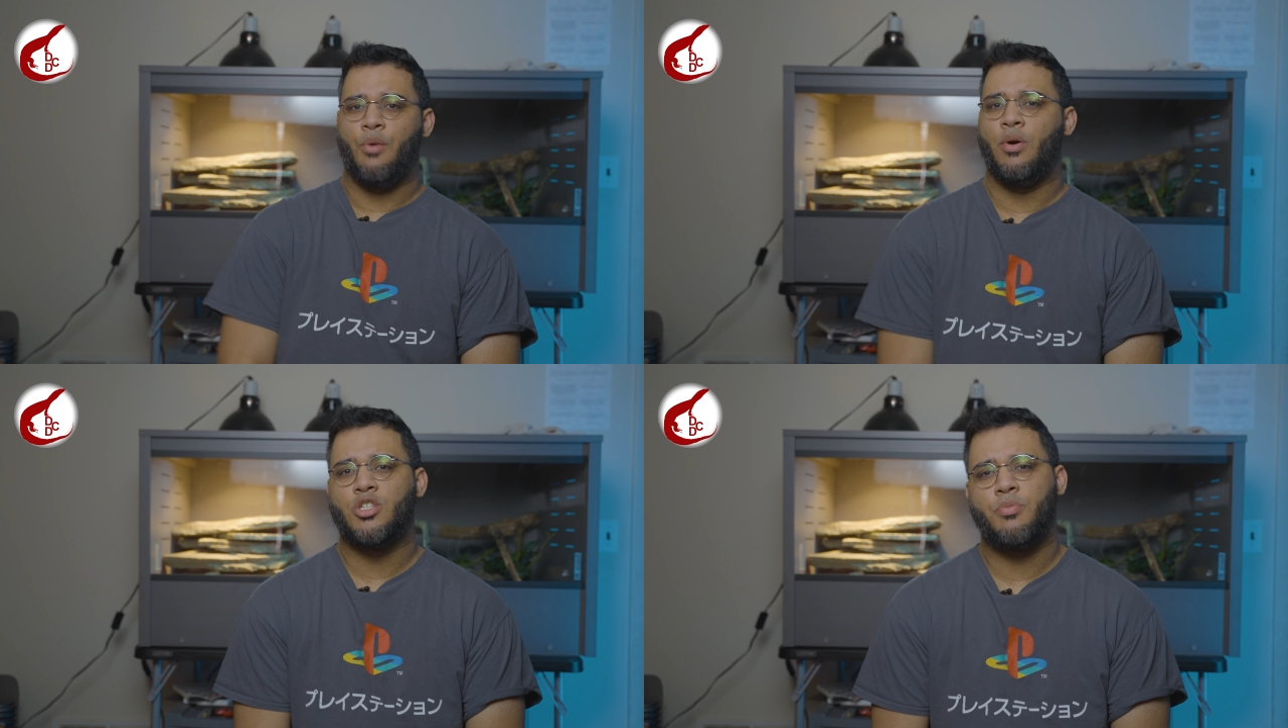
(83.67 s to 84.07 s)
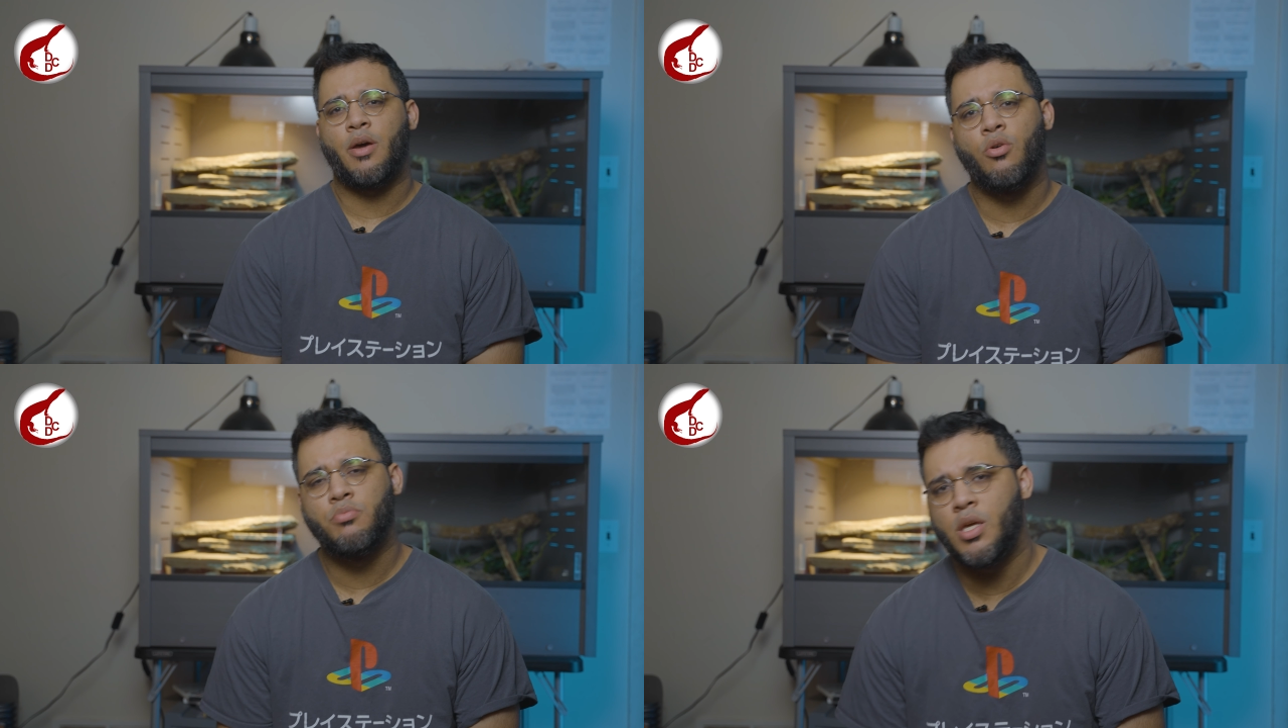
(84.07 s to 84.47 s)
I went to my
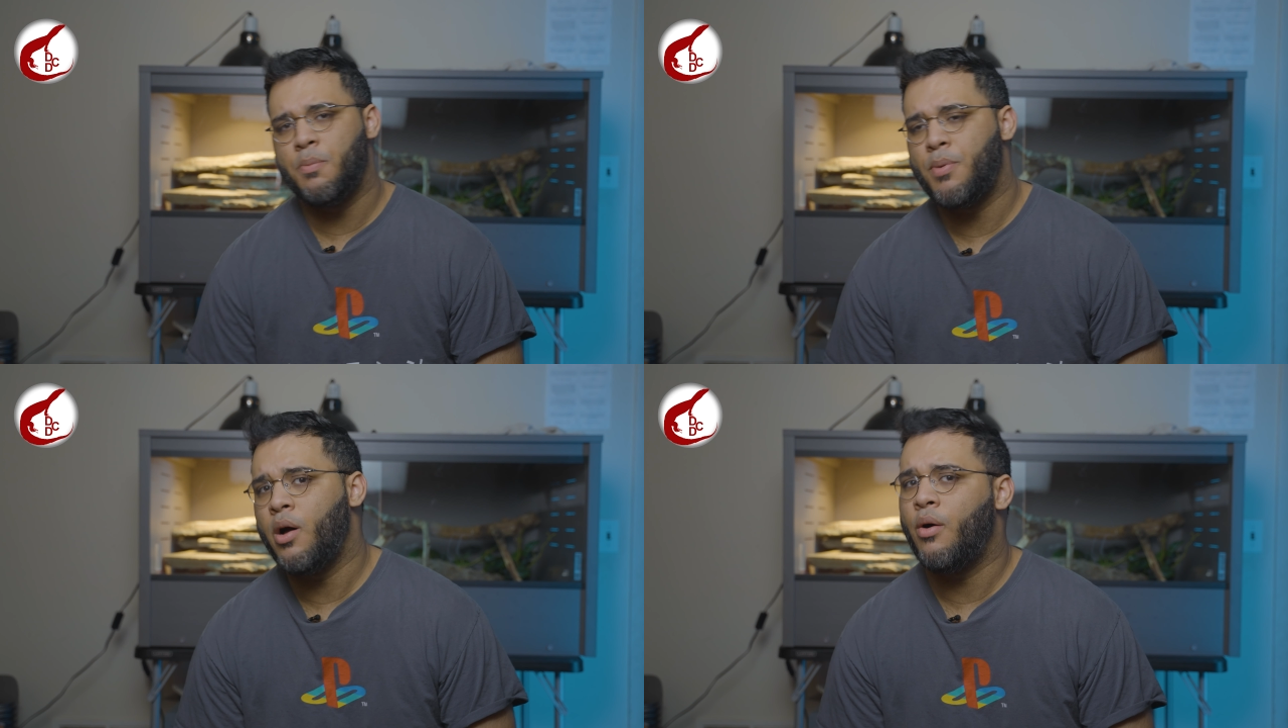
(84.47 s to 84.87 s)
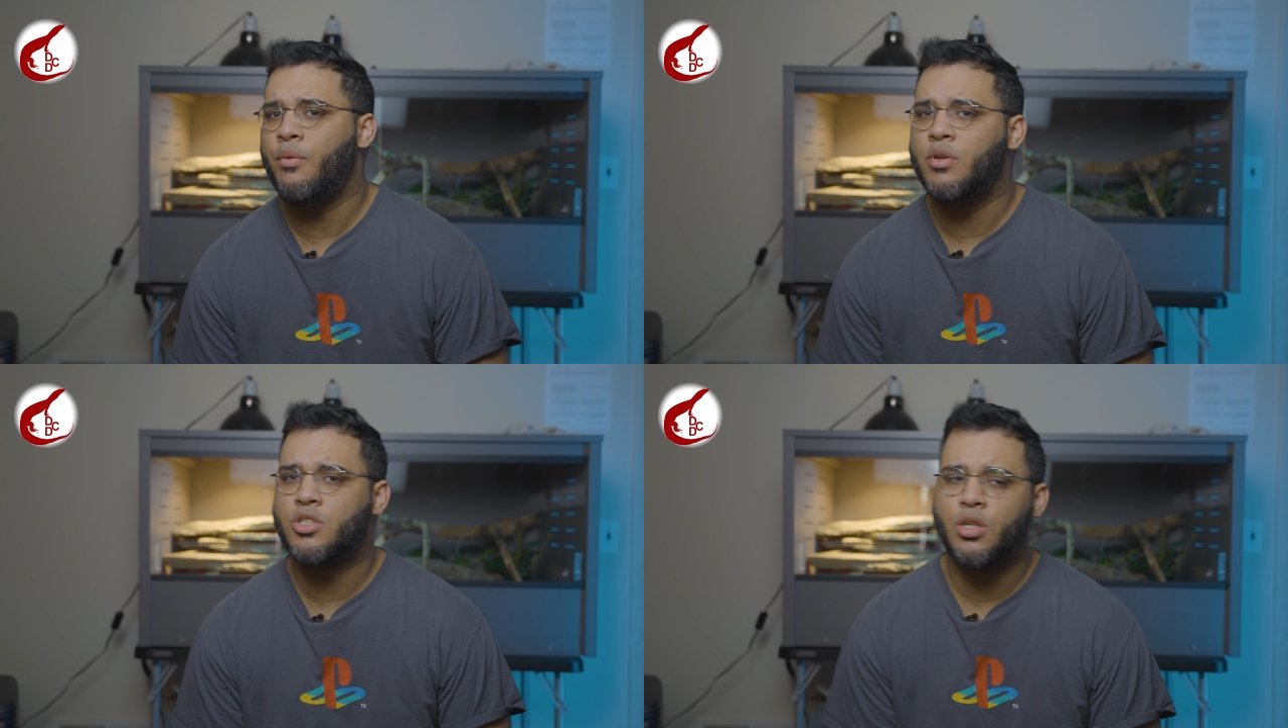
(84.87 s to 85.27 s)
Home Depot, I
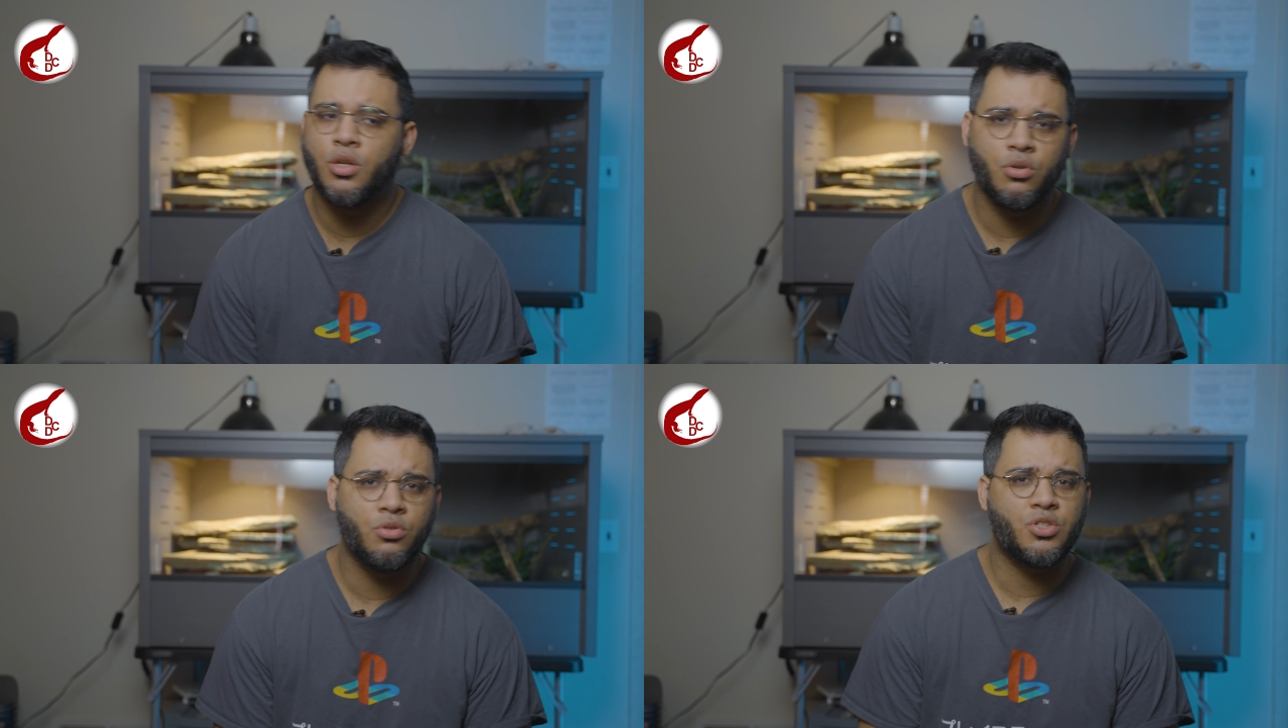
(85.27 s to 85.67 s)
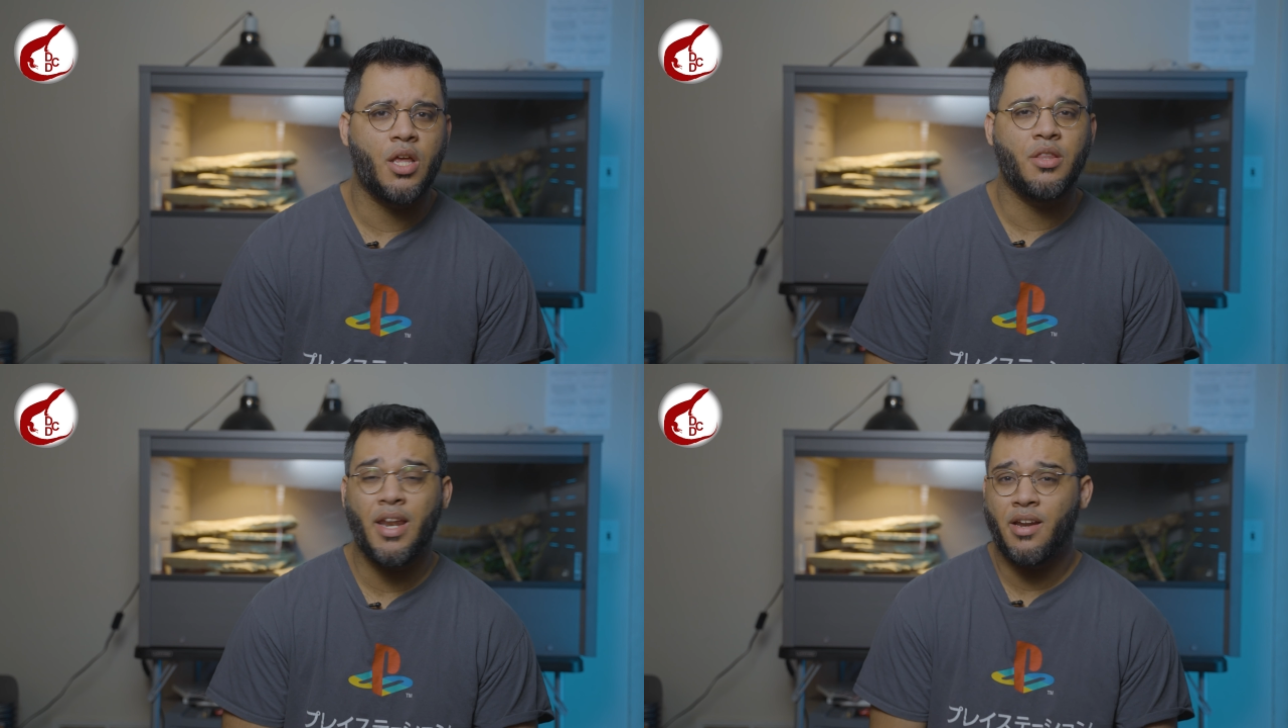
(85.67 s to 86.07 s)
went to Lowe's,
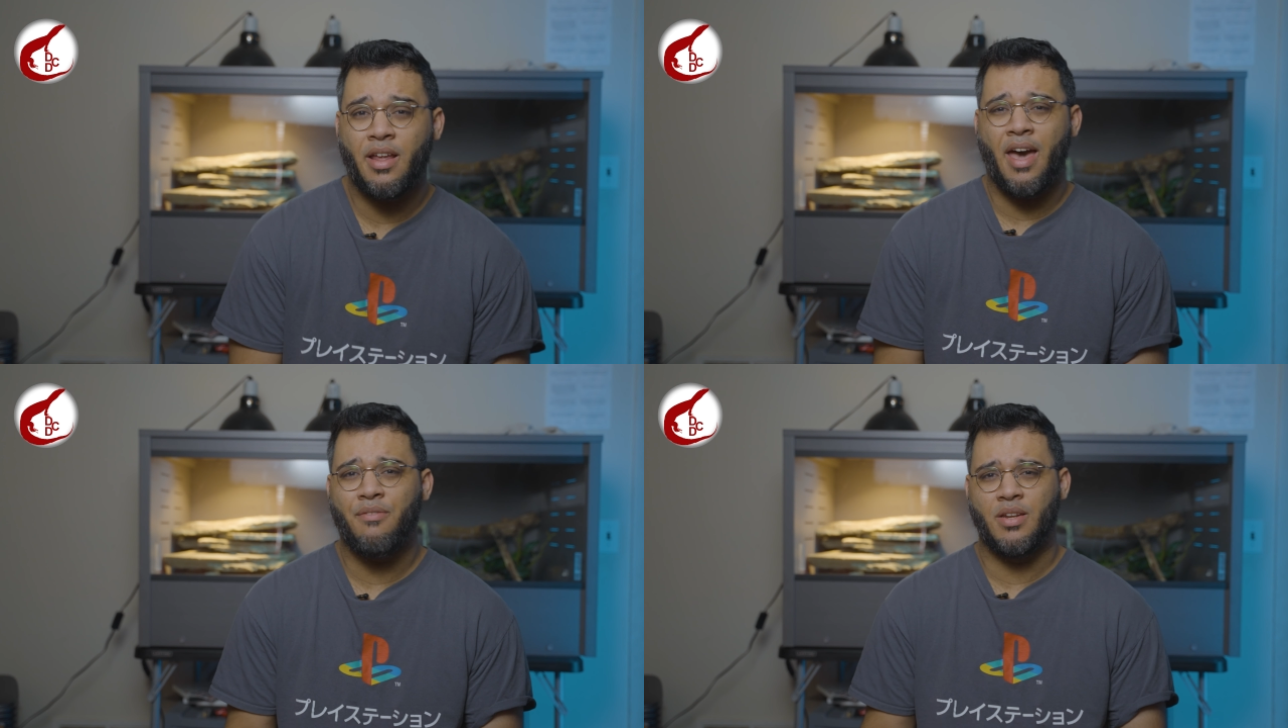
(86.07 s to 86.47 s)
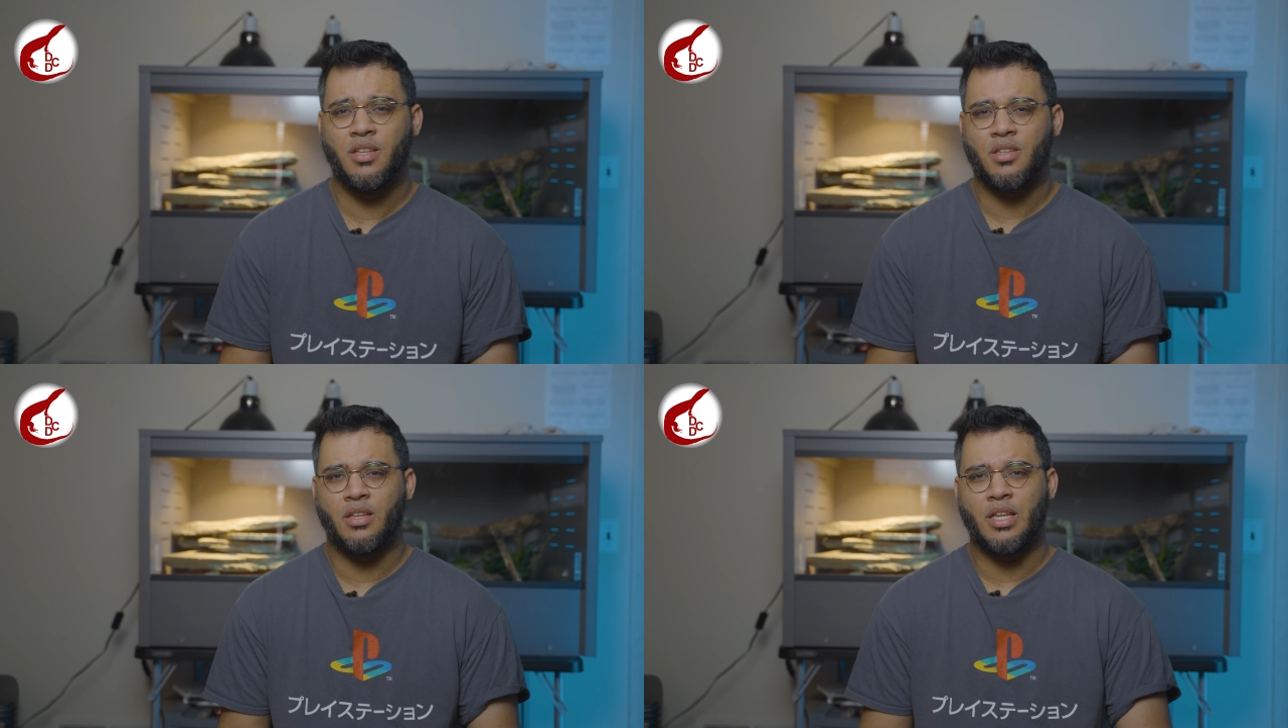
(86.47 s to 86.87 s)
and they didn't have anything.